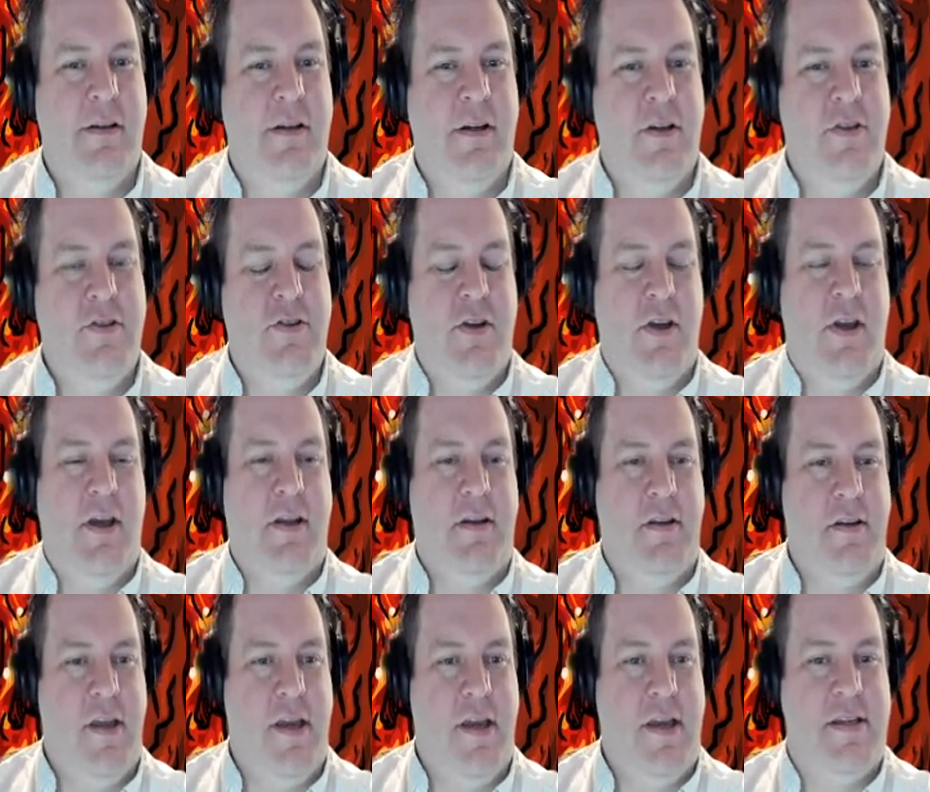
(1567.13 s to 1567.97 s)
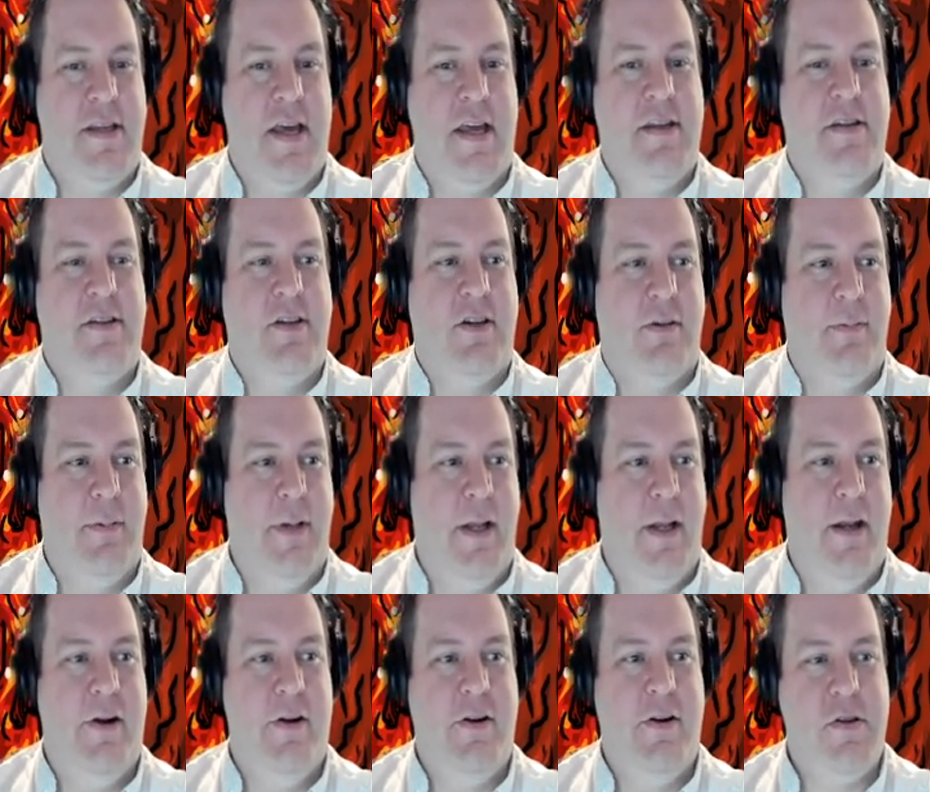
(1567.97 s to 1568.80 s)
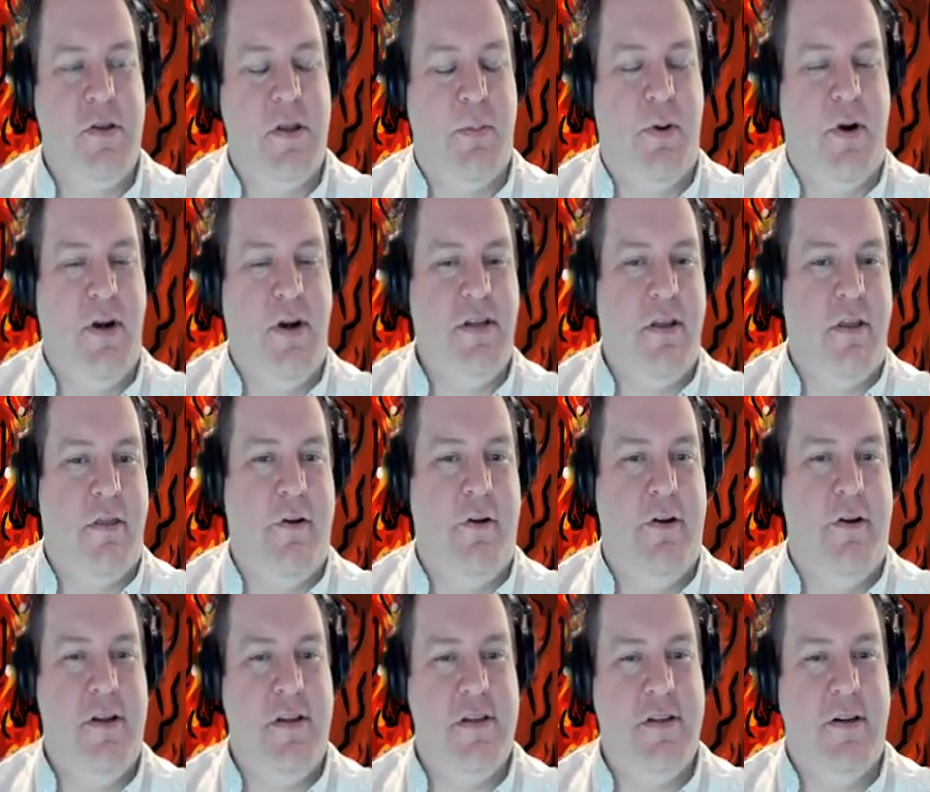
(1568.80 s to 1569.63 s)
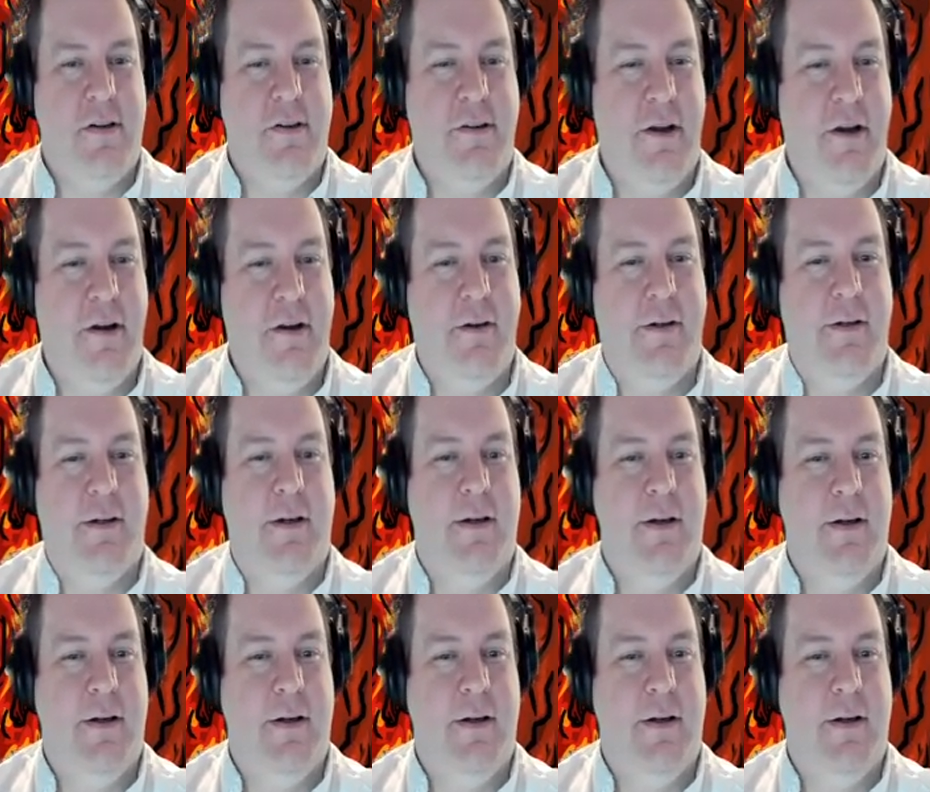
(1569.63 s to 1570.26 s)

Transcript: So you get like 10 Terminators for the price of 30 Stern Guard?